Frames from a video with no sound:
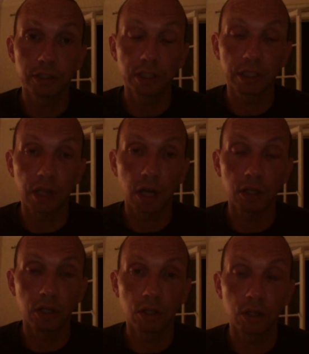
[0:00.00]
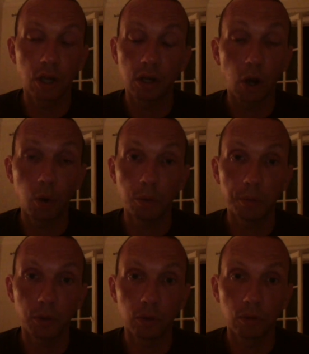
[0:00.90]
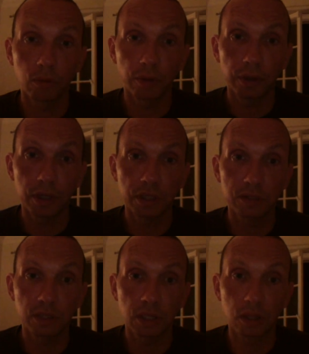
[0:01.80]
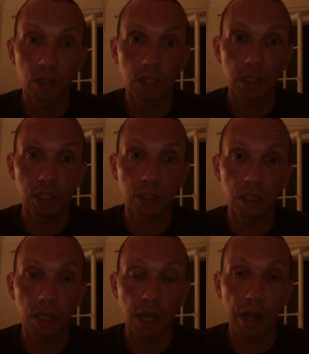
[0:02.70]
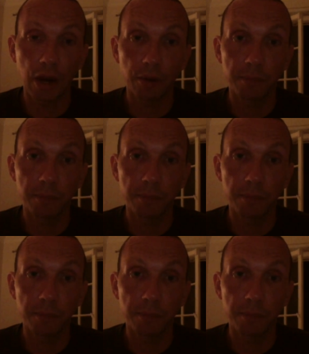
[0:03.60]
and unknowable that is in the air.